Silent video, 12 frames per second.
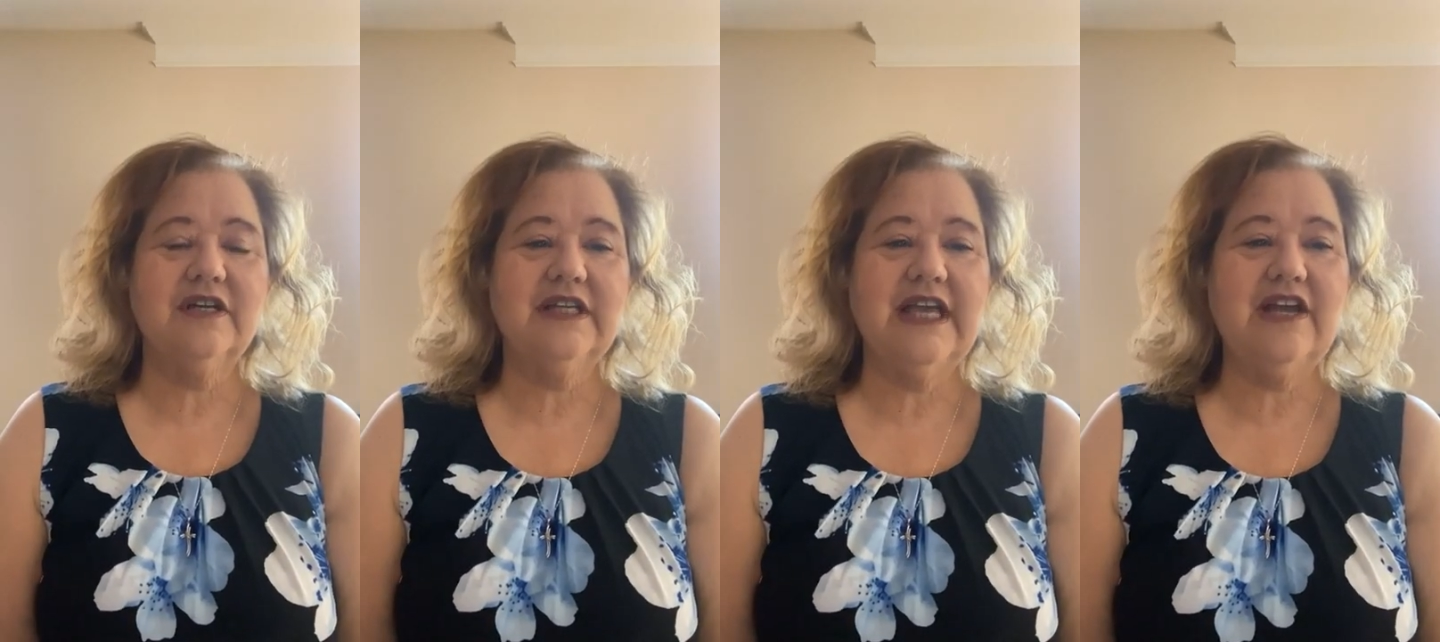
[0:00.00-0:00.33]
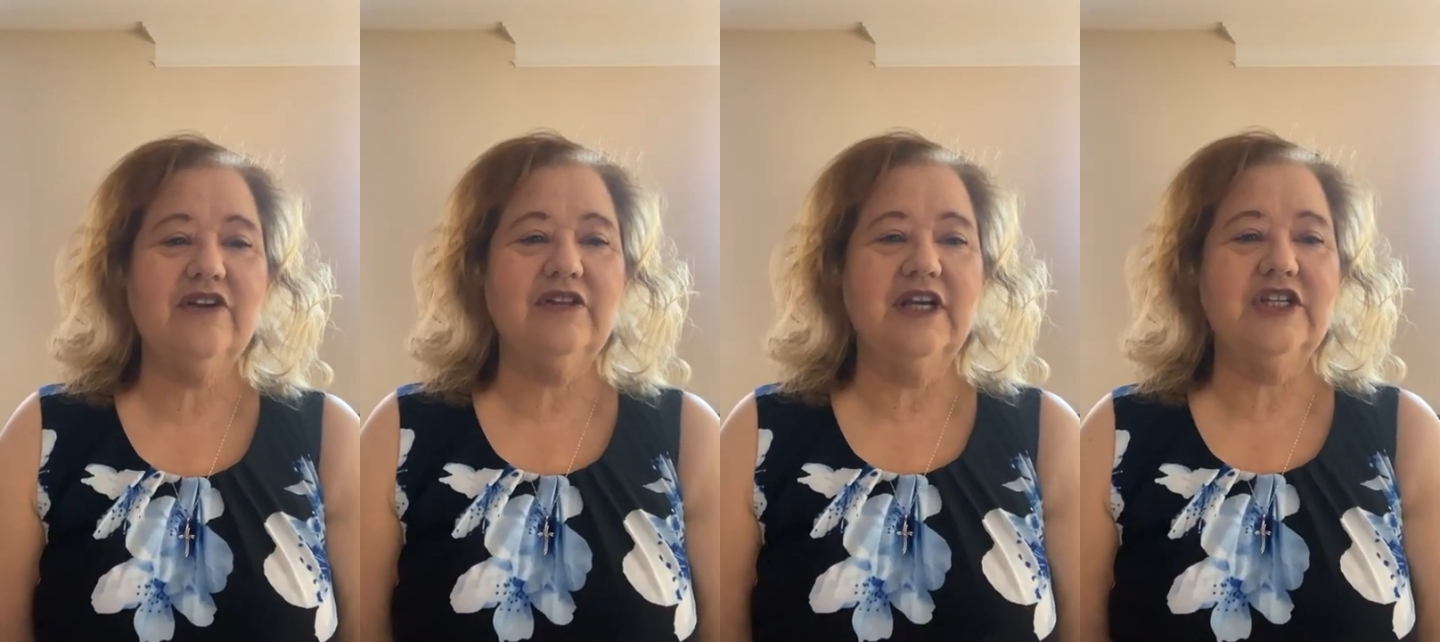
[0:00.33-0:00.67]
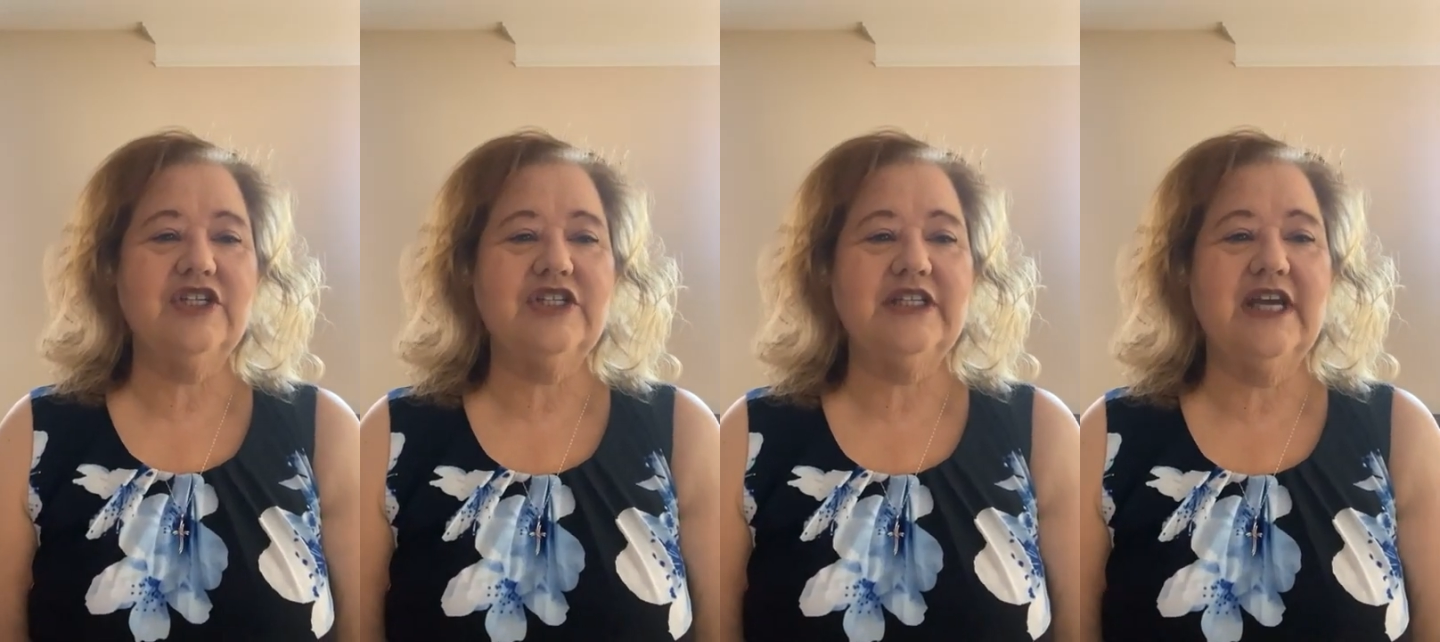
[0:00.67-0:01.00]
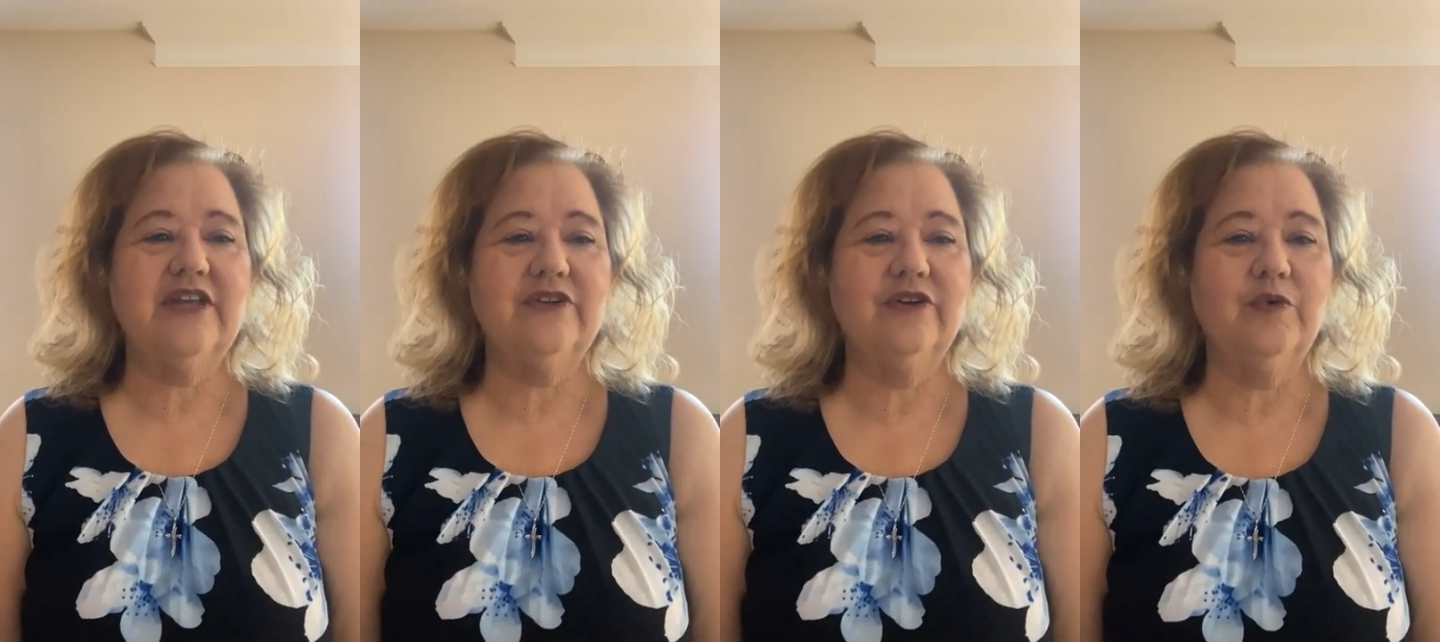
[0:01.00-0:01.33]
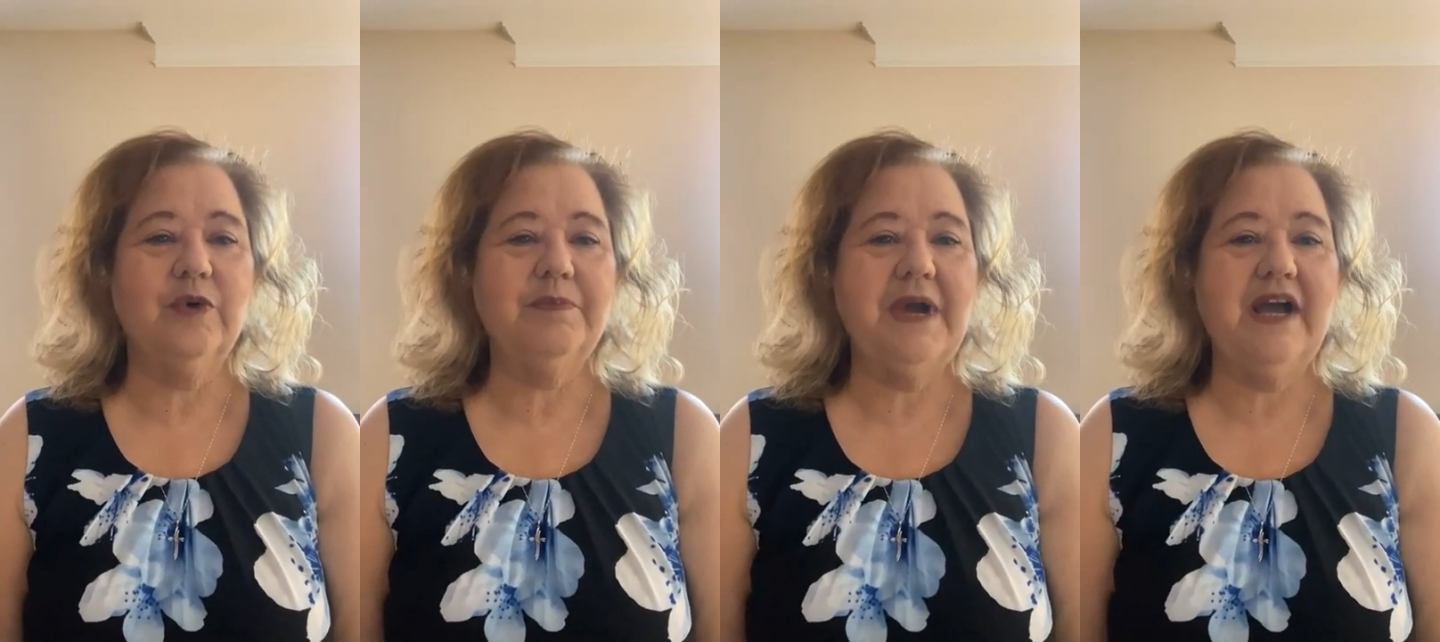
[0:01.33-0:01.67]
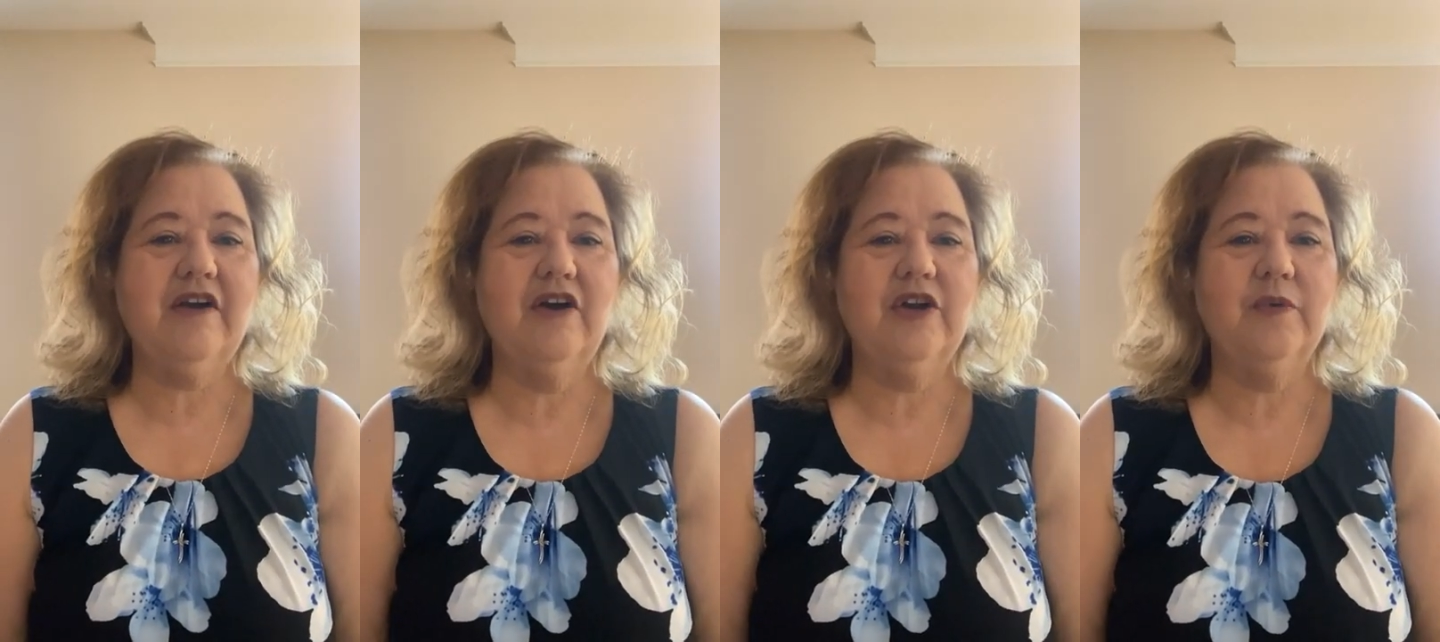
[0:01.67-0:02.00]
we had our luggage together and we're
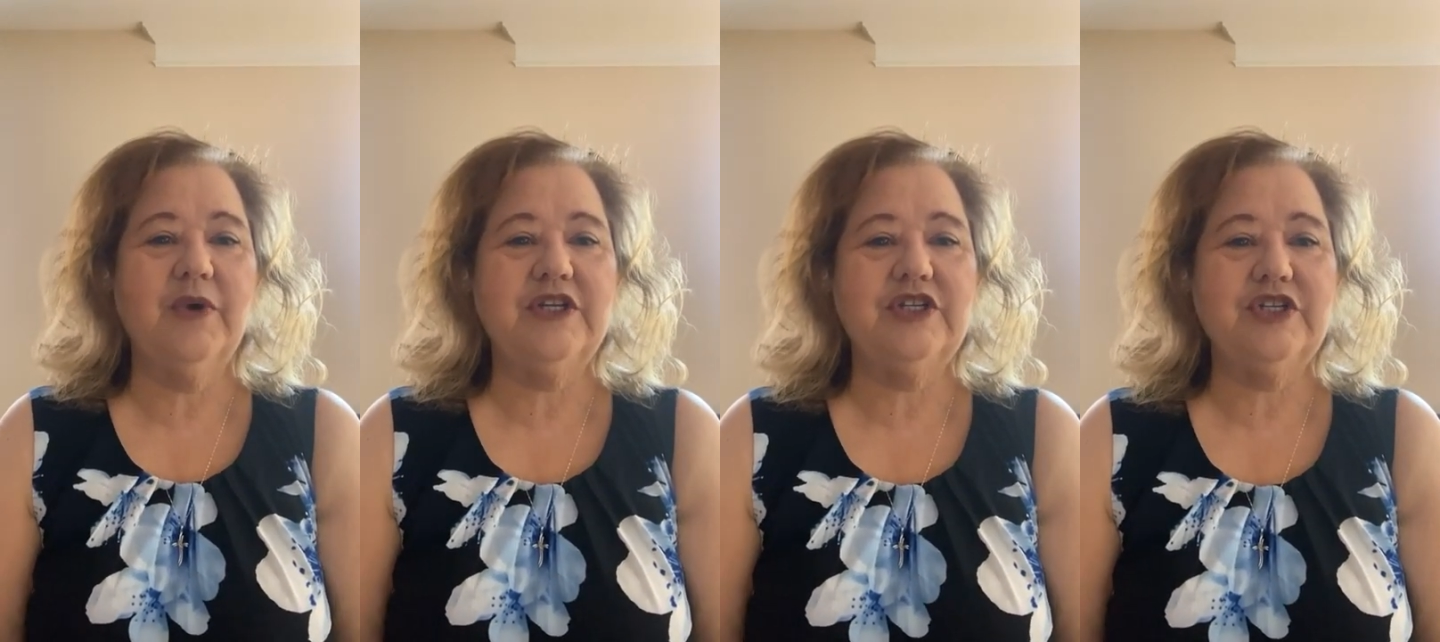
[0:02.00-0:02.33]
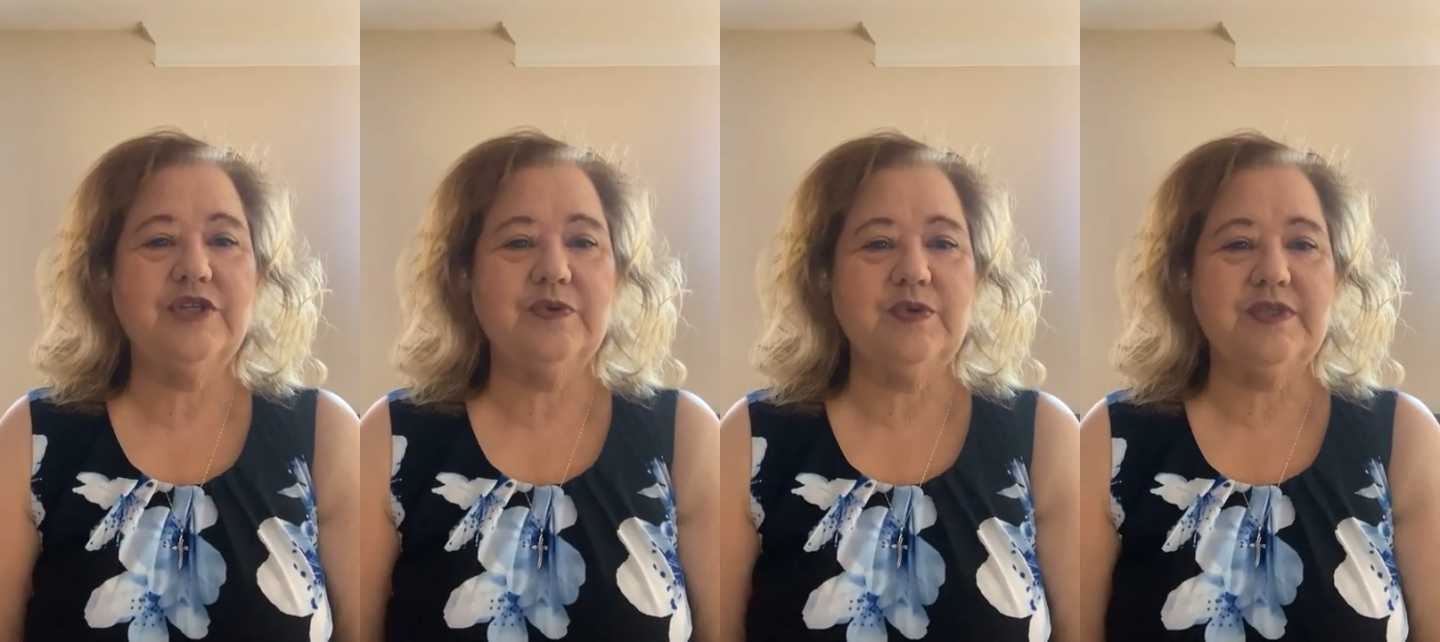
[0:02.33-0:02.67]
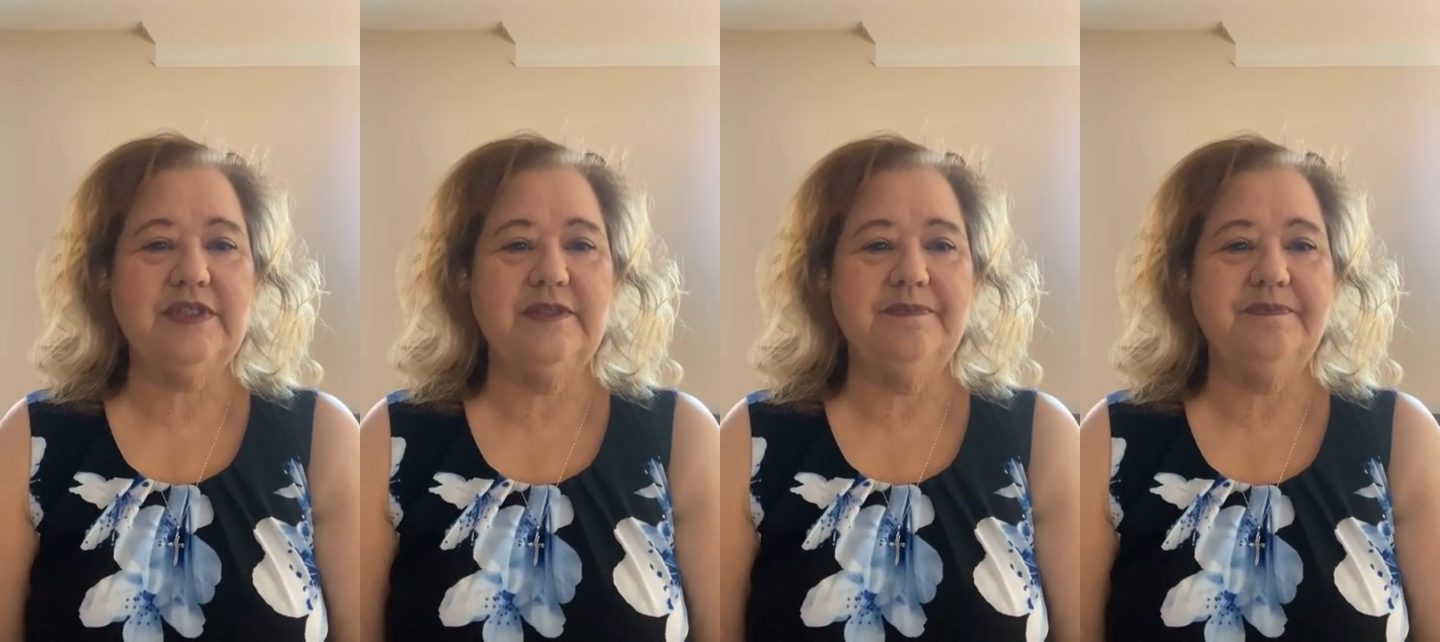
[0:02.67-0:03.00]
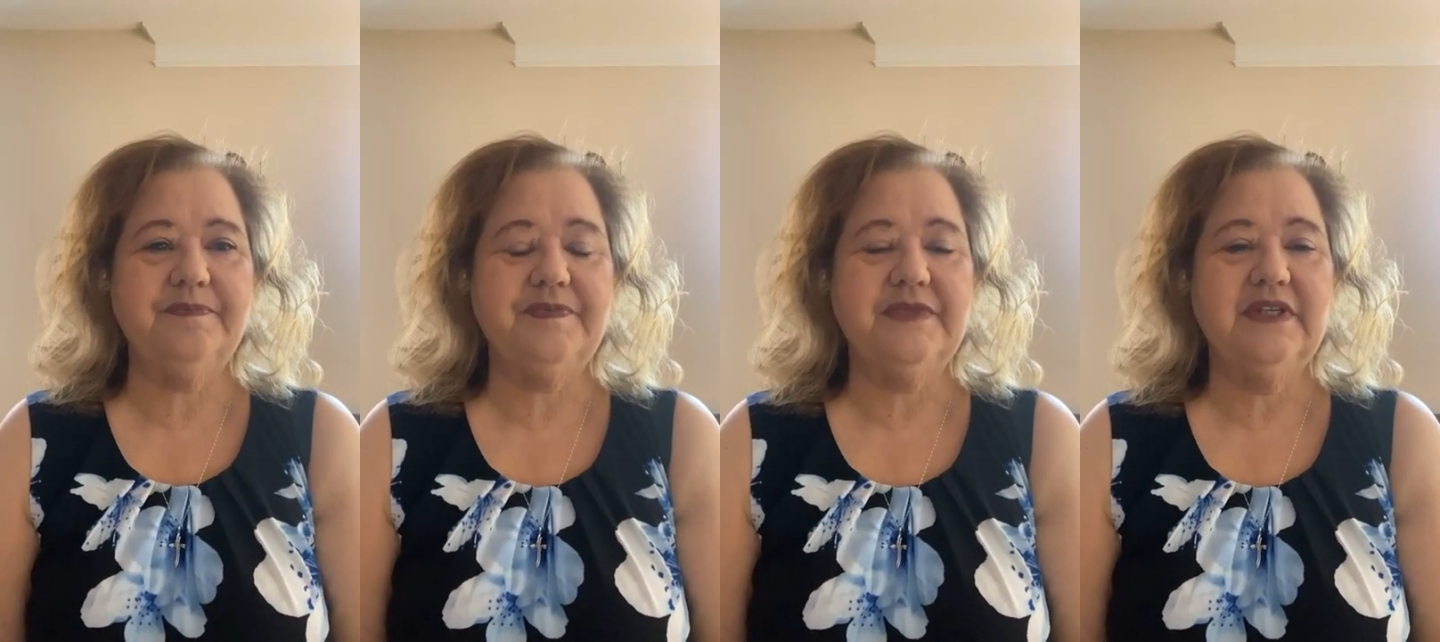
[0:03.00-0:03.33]
back on our way to Jerusalem.